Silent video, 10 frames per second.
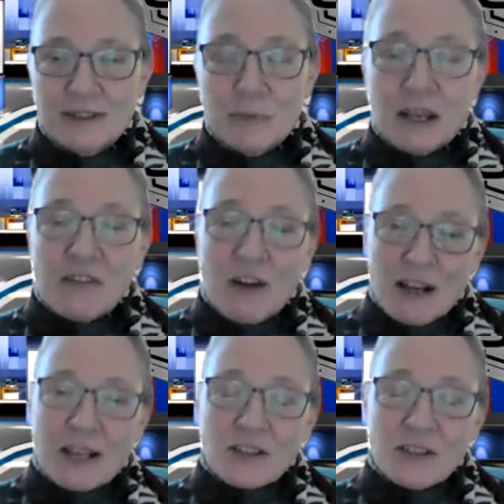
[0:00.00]
can be
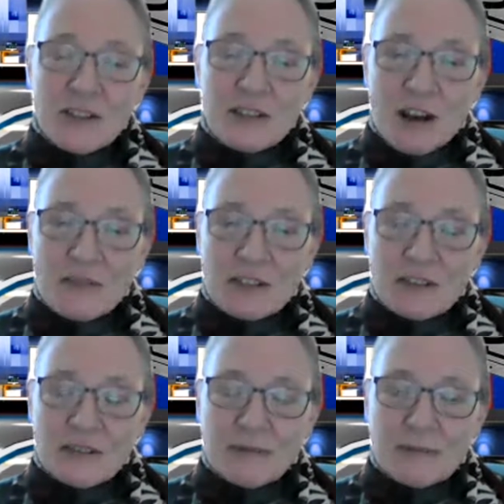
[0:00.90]
financially solvent,
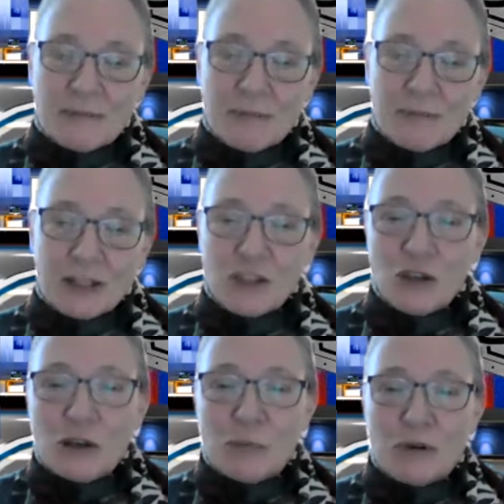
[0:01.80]
that
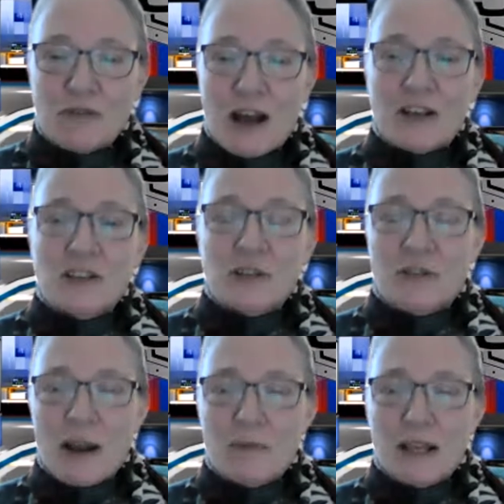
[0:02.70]
you can provide your
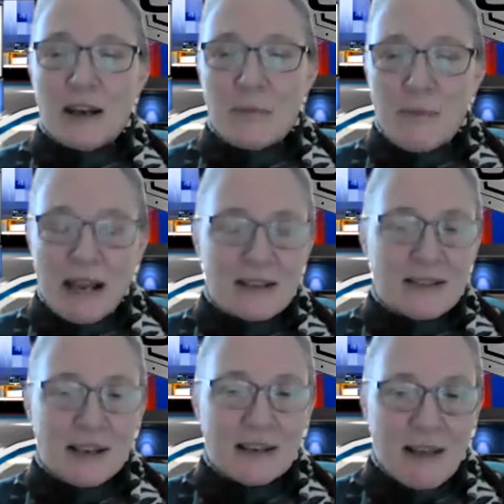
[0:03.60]
family an
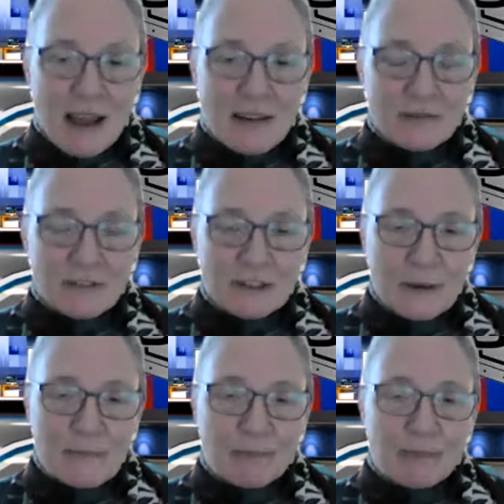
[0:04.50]
amazing life,
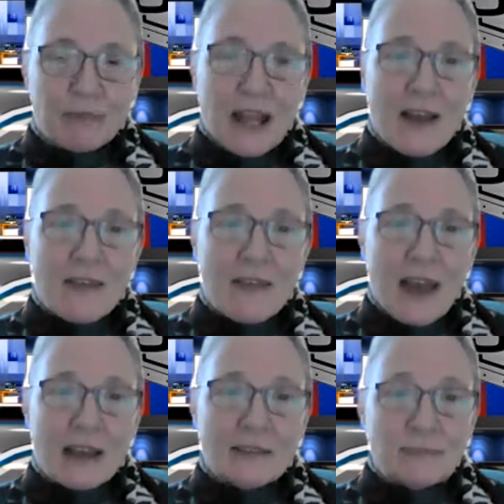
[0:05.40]
and
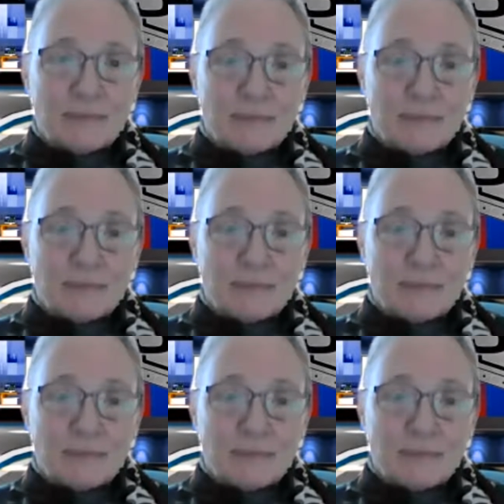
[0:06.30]
that